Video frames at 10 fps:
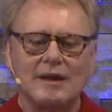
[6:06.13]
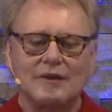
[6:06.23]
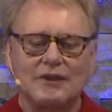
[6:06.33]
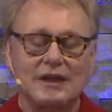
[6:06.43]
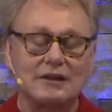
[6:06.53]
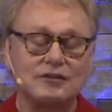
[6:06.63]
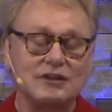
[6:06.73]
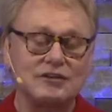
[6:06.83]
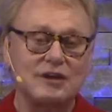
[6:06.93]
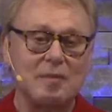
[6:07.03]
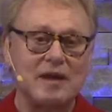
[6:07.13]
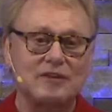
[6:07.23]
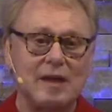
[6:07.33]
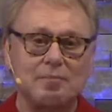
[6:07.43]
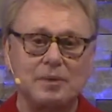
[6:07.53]
The thing that's interesting about
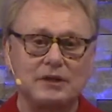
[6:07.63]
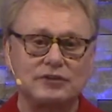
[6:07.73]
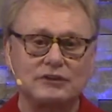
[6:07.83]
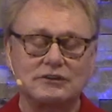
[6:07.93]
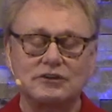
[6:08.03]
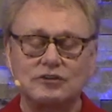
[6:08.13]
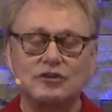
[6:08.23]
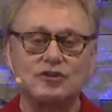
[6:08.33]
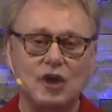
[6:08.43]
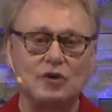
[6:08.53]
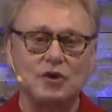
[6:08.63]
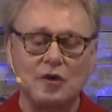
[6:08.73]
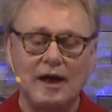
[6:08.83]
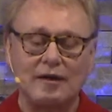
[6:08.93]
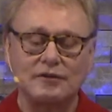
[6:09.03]
that picture, just to show you
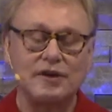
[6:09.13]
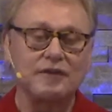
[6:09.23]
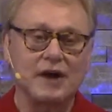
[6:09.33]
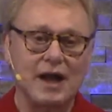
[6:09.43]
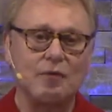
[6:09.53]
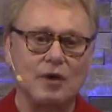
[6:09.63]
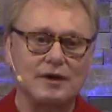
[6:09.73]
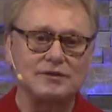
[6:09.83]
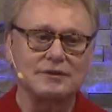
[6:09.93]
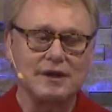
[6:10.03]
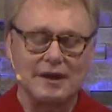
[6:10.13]
how different I was